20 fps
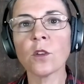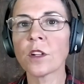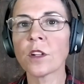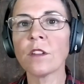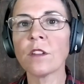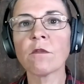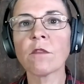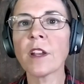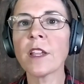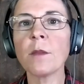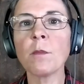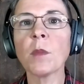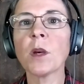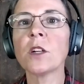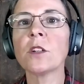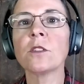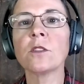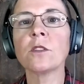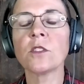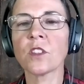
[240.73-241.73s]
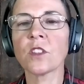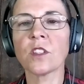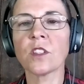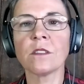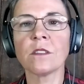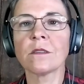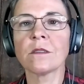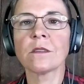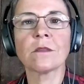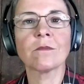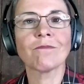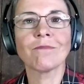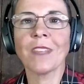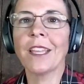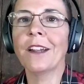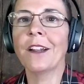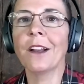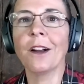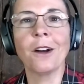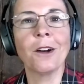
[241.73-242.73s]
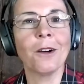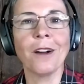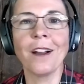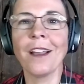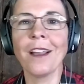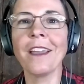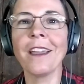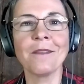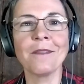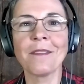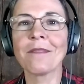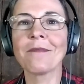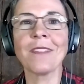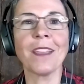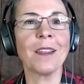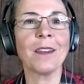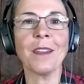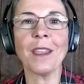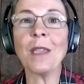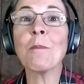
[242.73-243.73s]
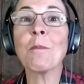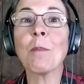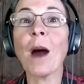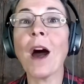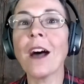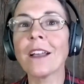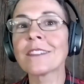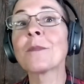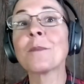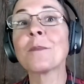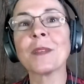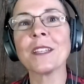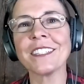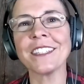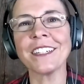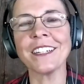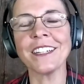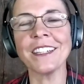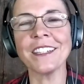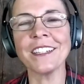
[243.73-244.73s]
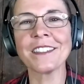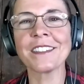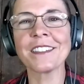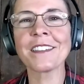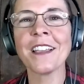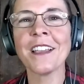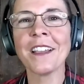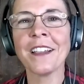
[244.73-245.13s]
and rainbows and, and impossibilities.